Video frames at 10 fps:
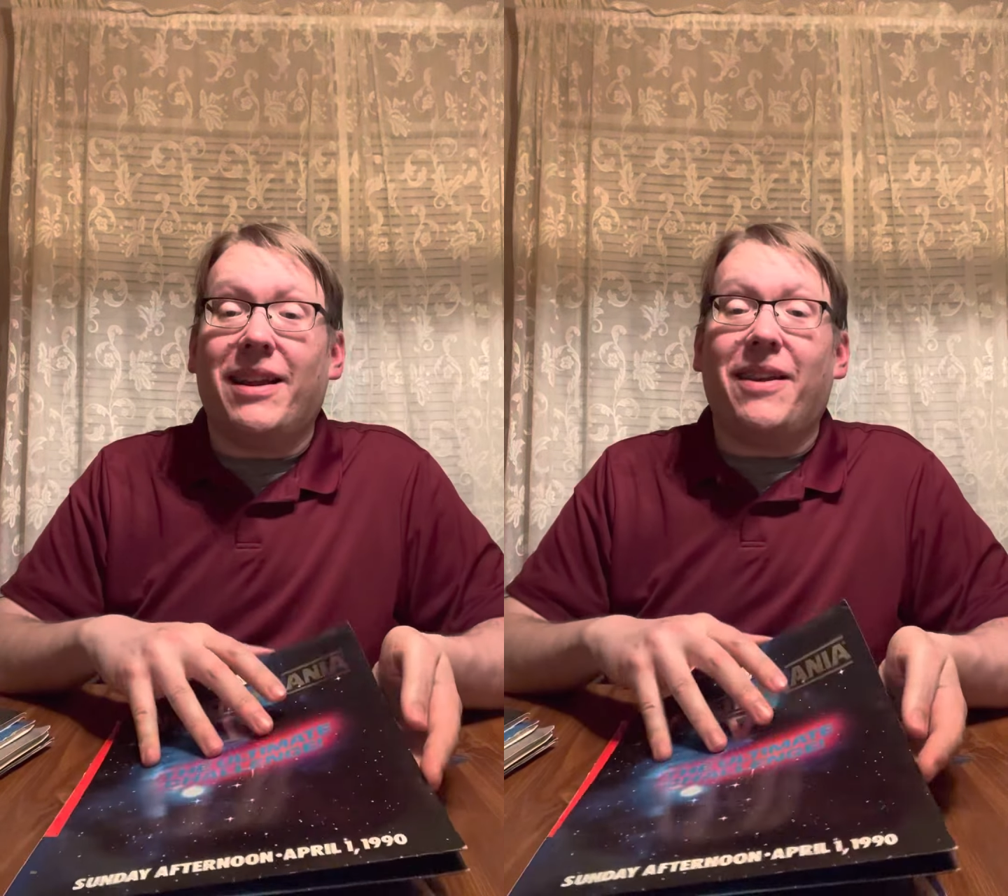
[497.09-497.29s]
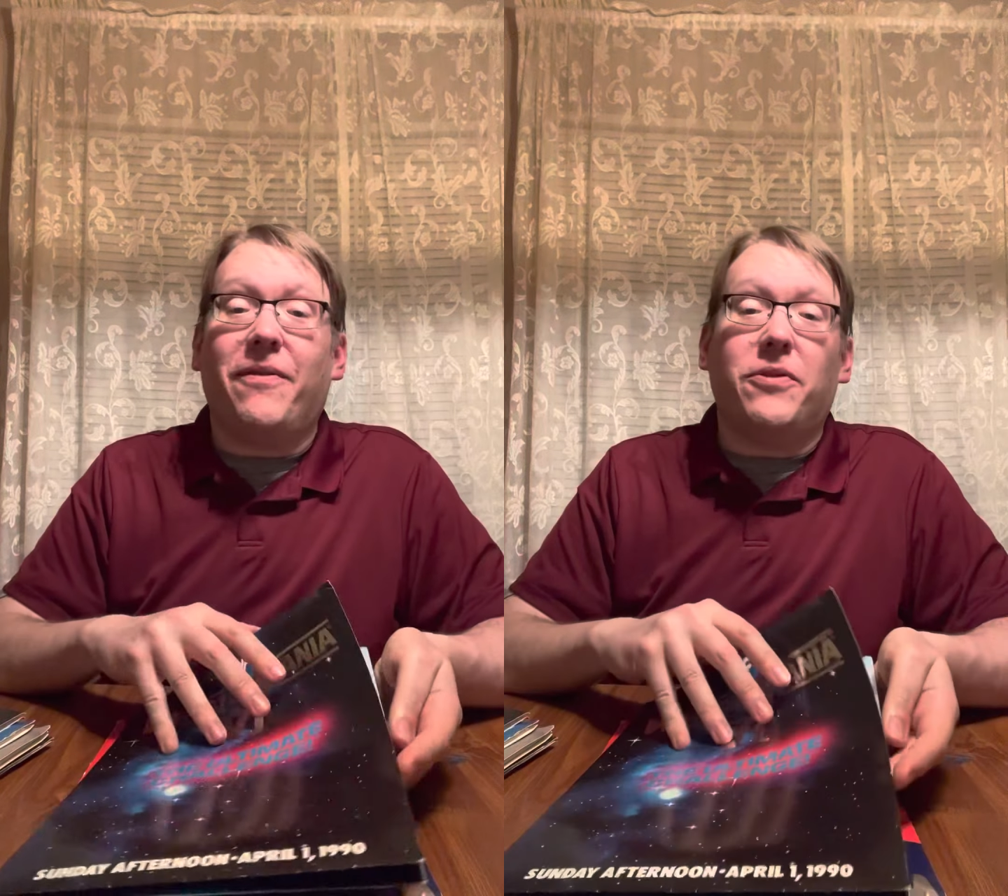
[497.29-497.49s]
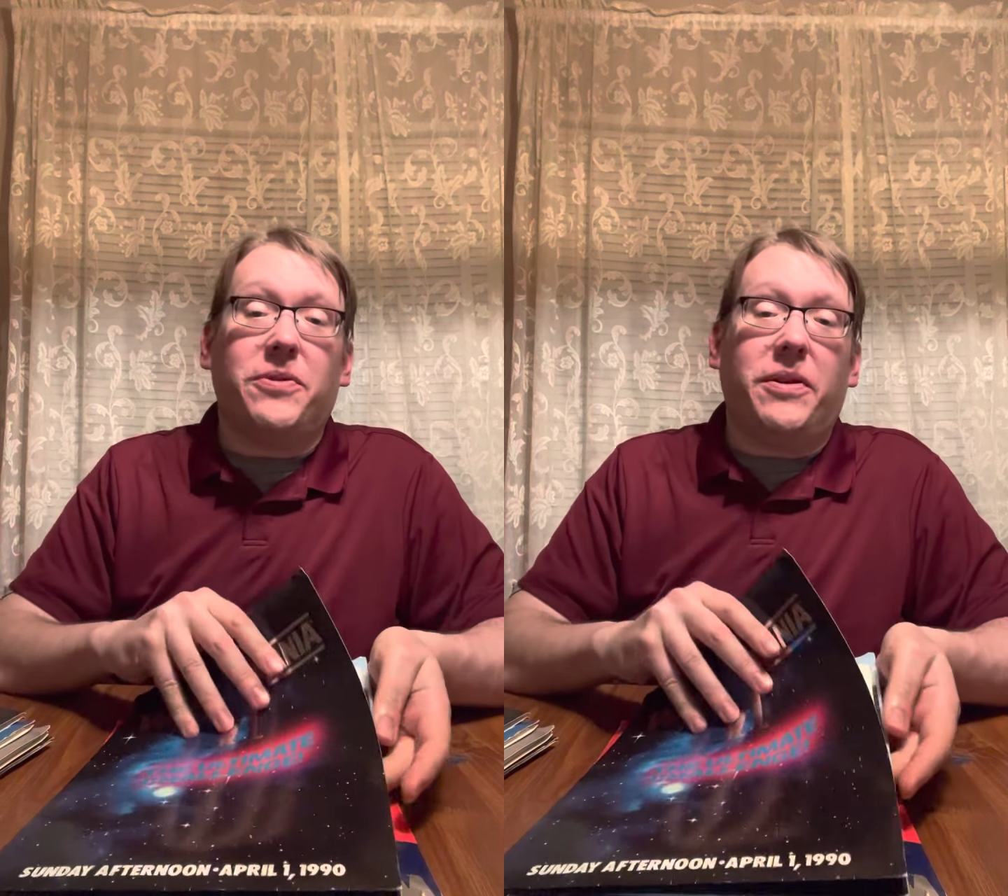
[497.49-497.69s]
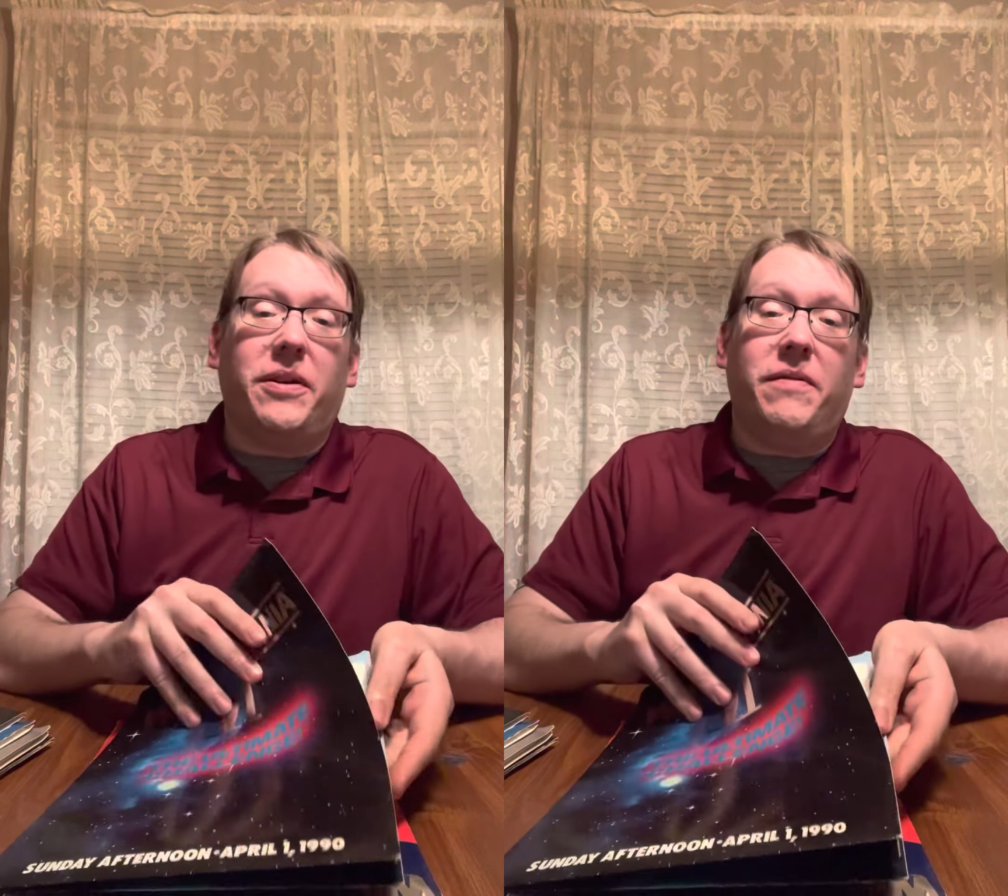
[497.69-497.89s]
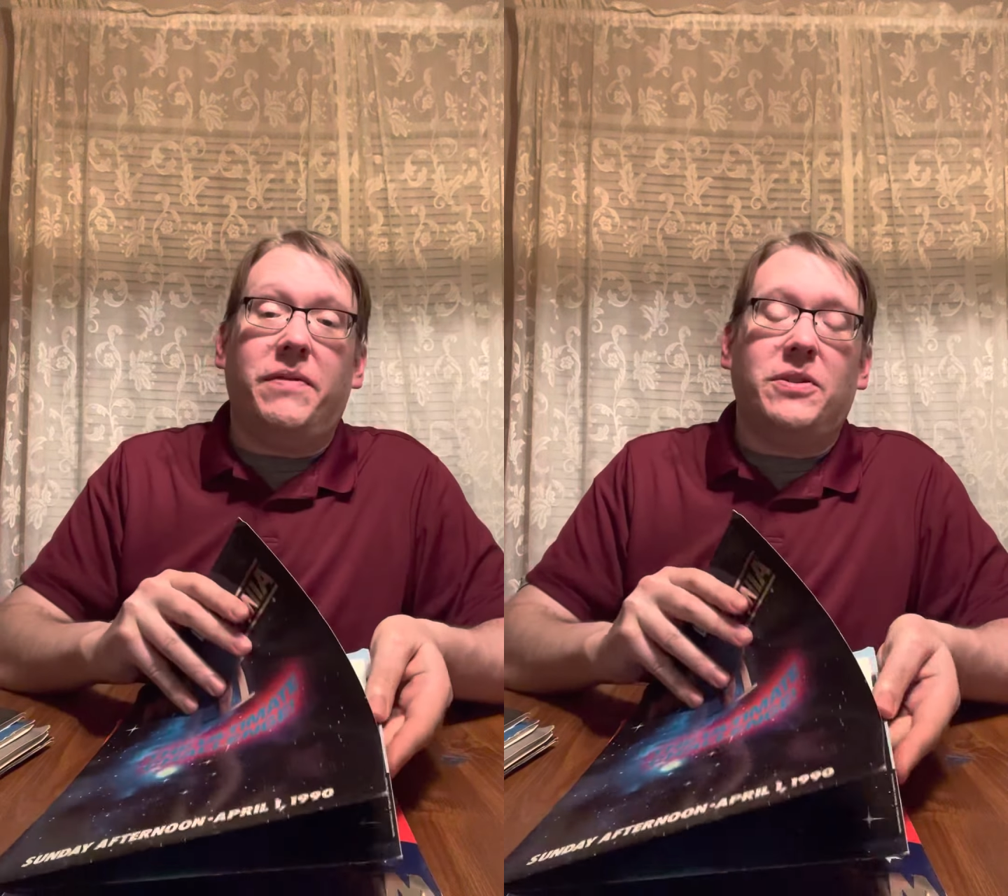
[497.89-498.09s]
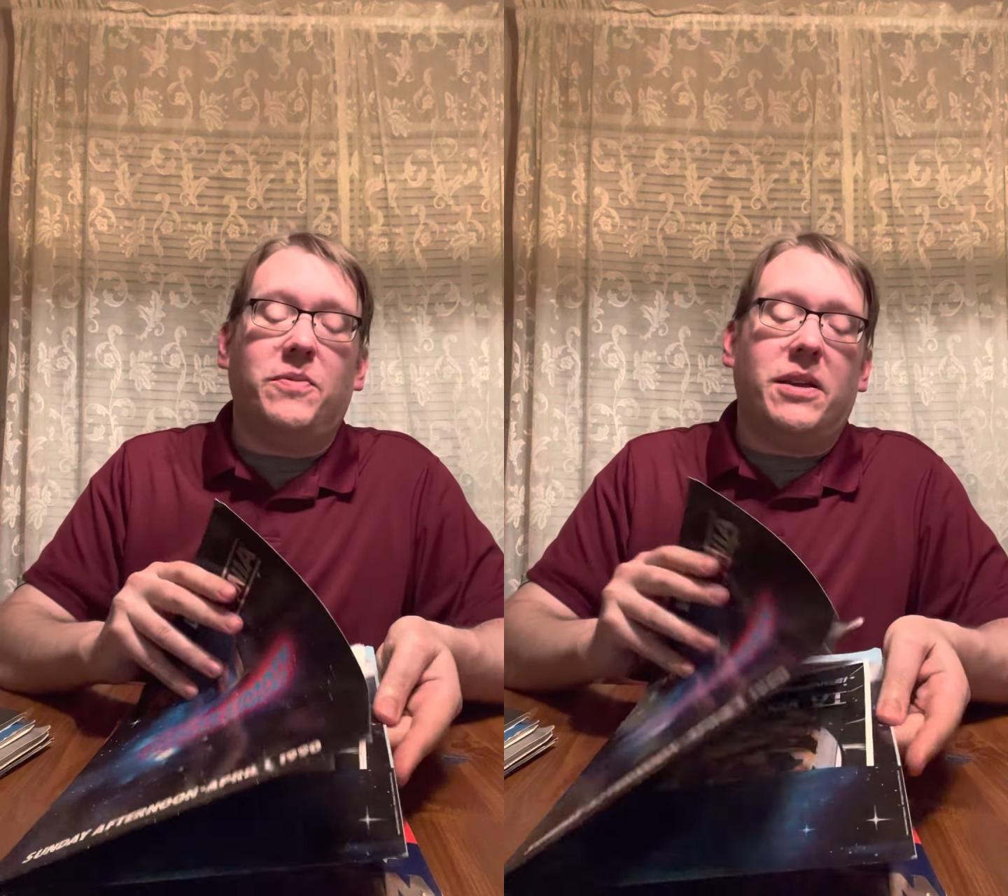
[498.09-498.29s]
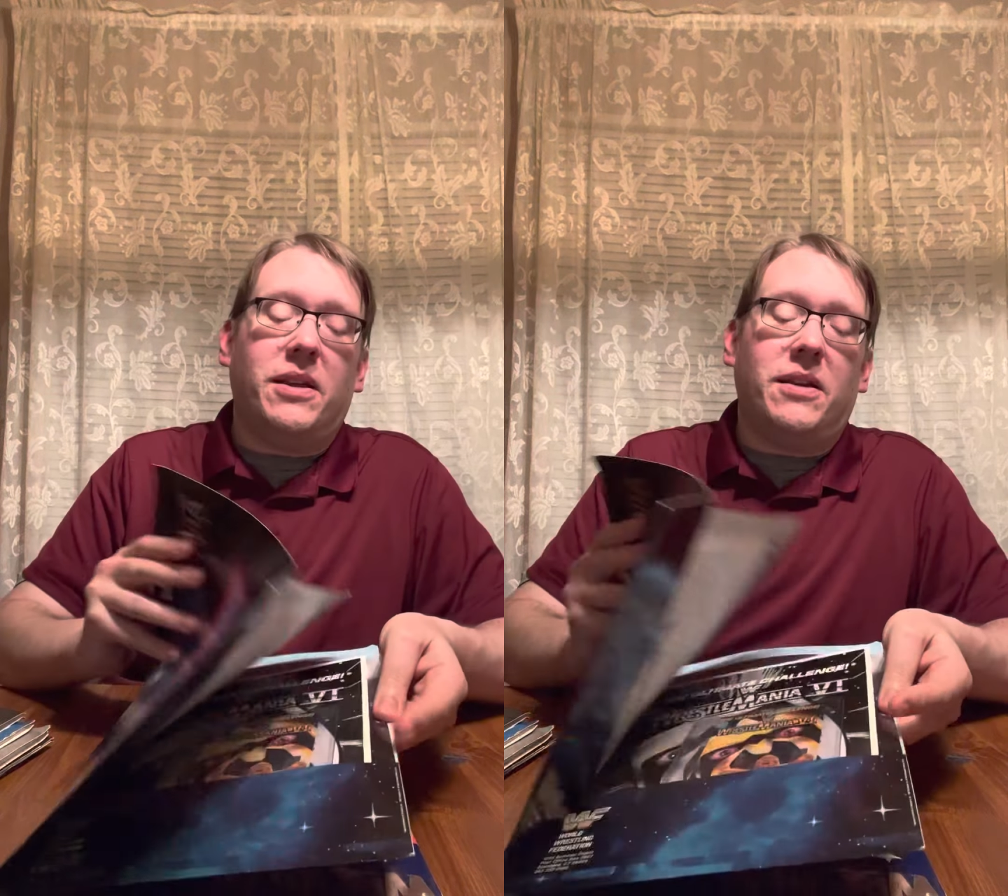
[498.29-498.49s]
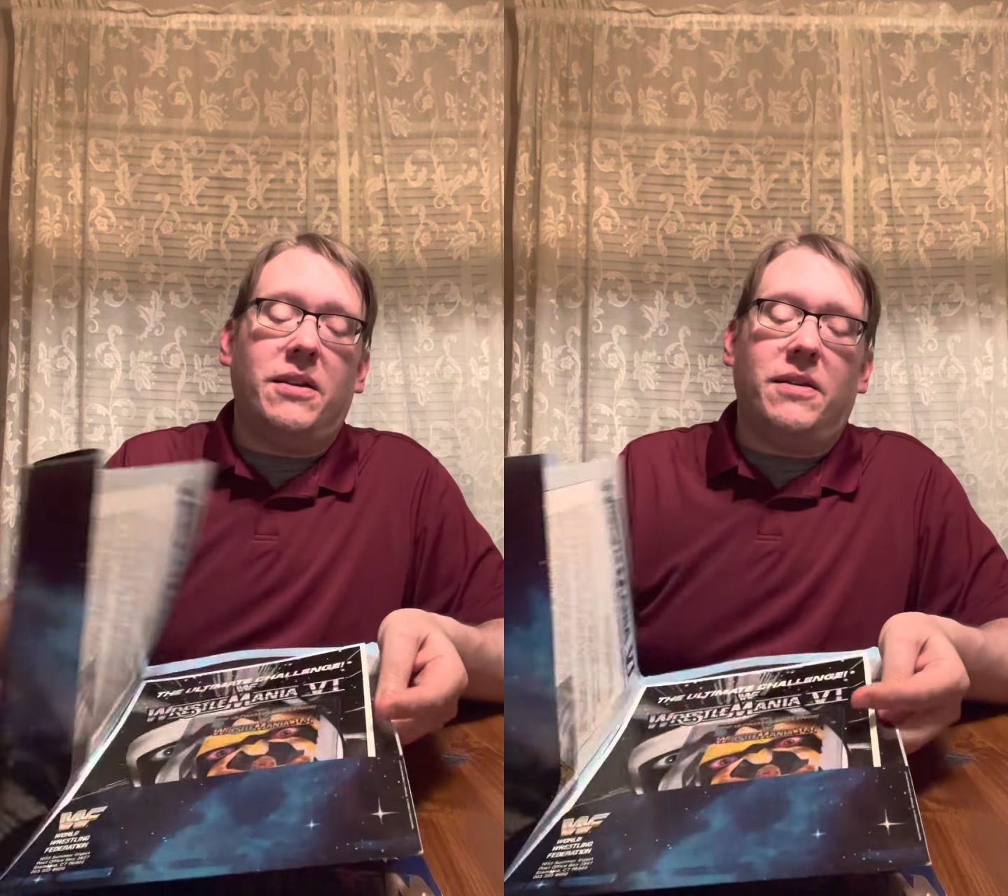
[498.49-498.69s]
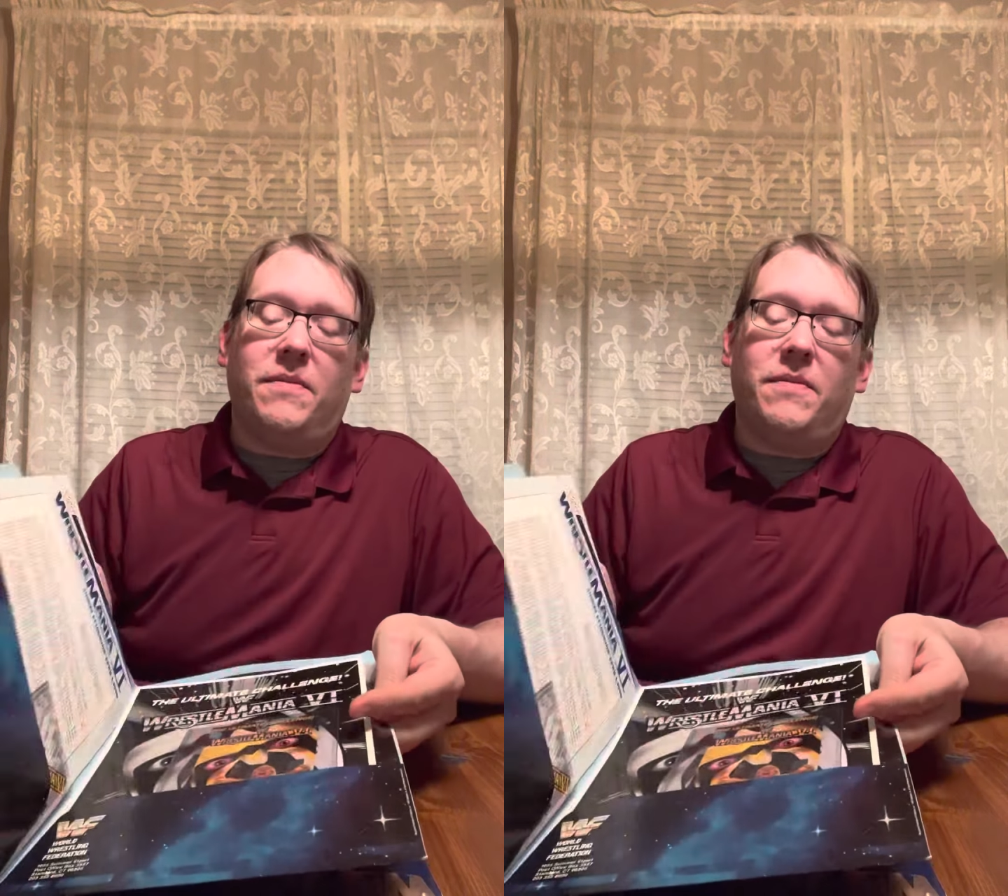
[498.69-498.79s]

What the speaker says: anniversary of this weekend.